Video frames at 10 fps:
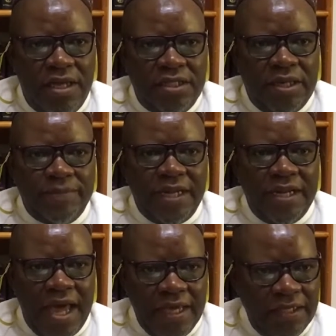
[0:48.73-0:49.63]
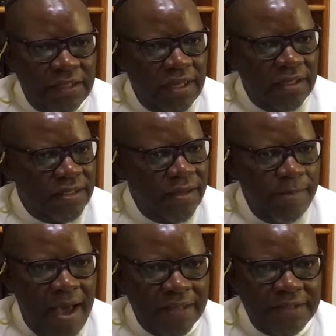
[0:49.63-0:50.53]
Chapter 9
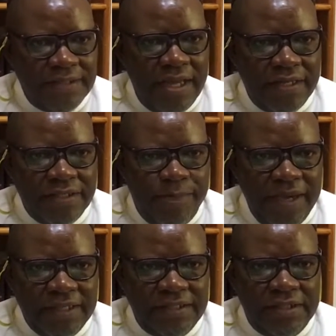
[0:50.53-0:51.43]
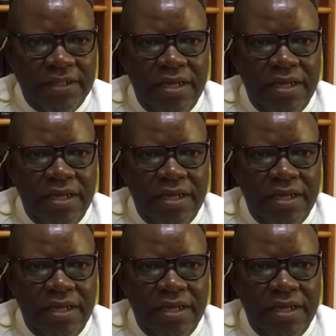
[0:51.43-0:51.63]
demands respect.